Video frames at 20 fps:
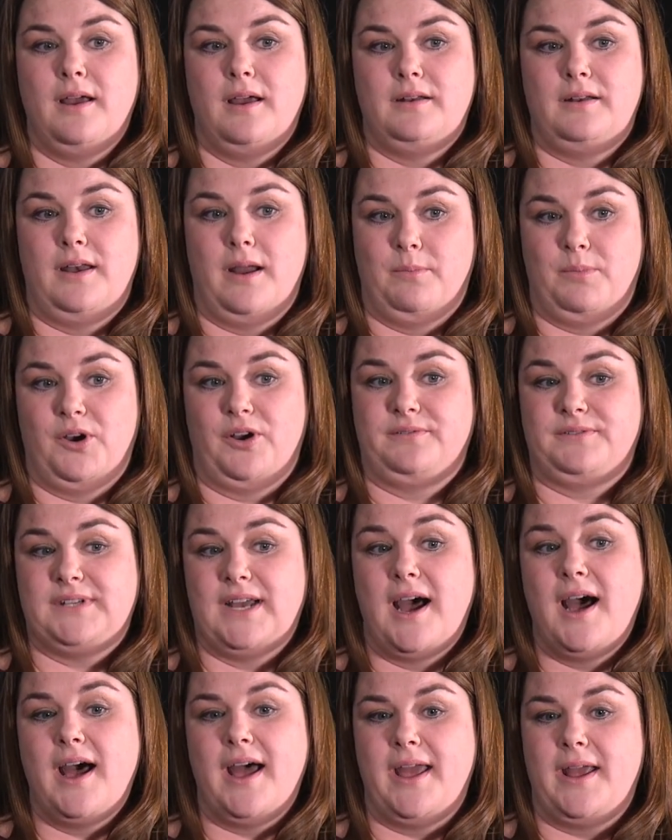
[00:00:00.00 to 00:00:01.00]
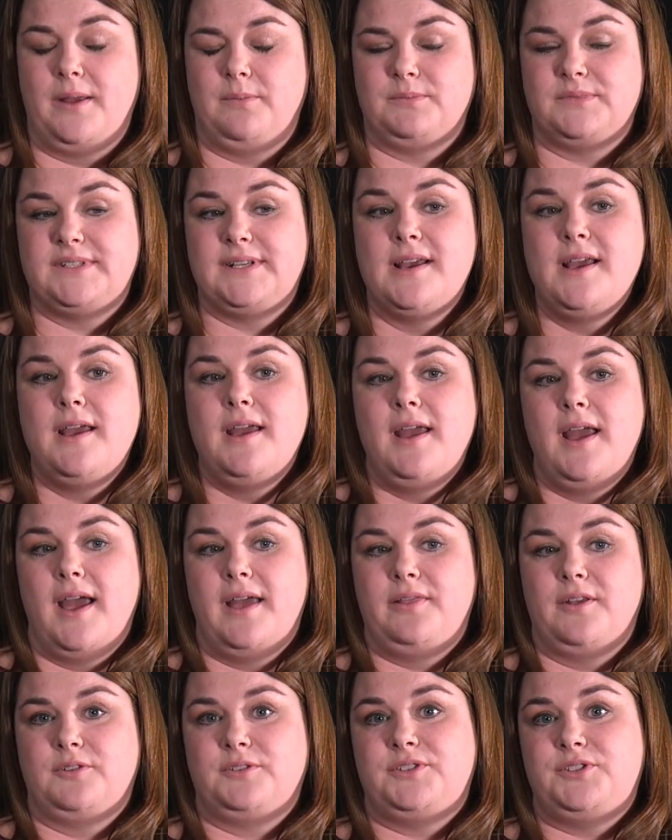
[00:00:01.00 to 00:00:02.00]
number of times.
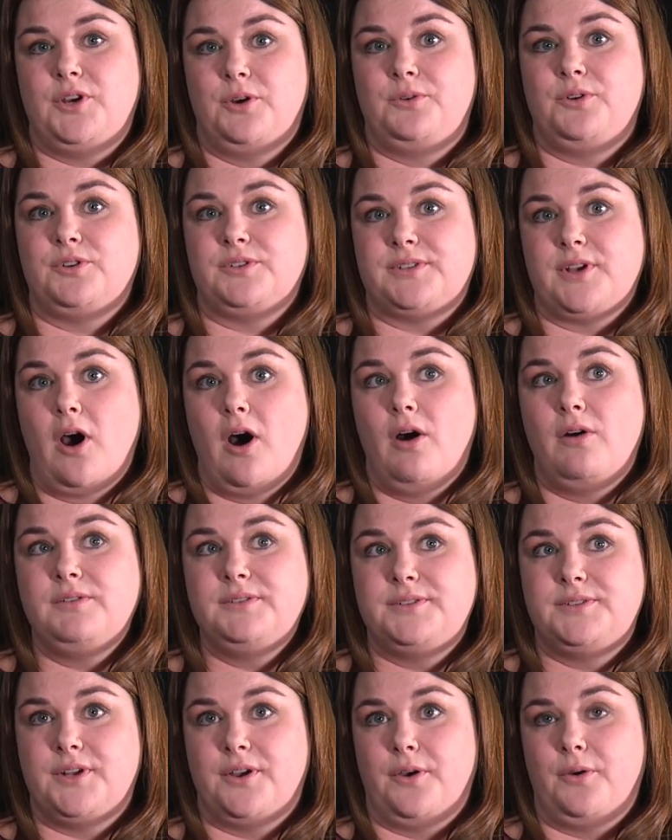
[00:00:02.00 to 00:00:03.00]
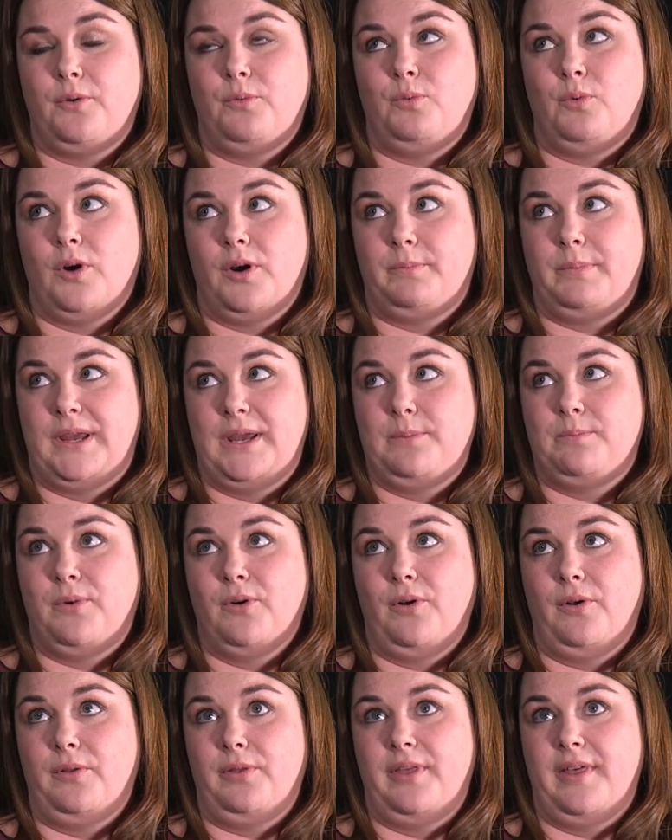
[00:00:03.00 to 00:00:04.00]
And those donors also were
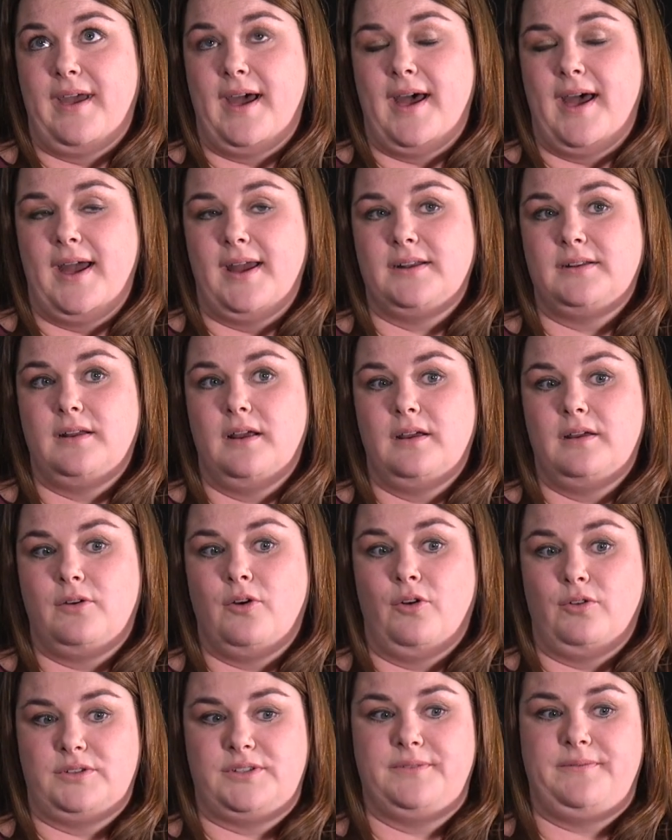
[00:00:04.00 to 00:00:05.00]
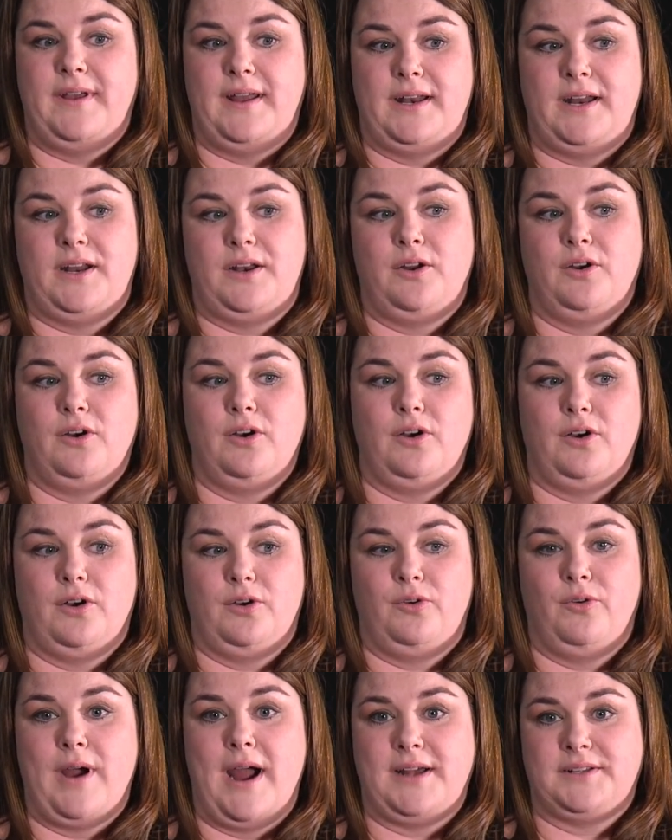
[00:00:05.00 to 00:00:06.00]
people that cultivated her
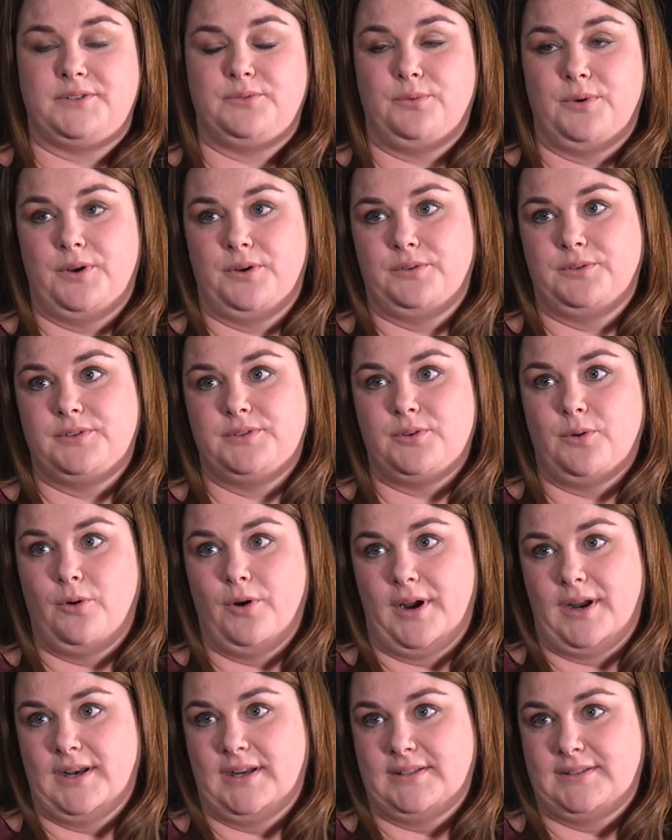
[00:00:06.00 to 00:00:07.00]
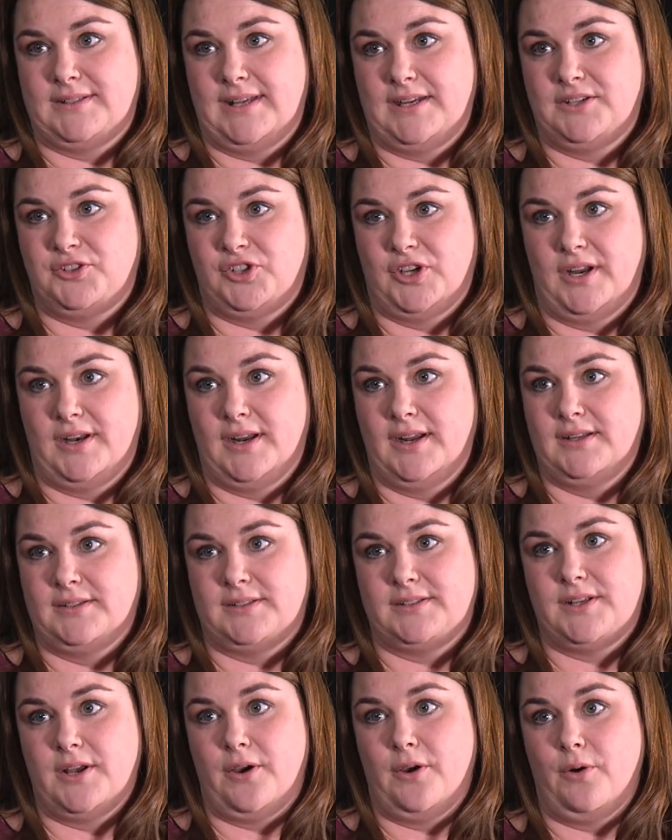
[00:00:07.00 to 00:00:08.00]
grassroots organization. And
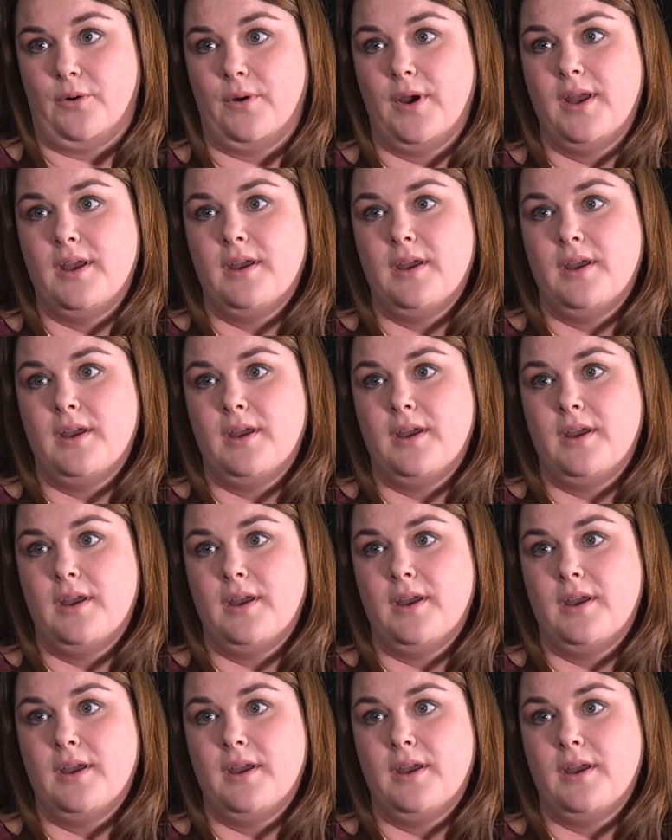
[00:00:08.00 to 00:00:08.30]
so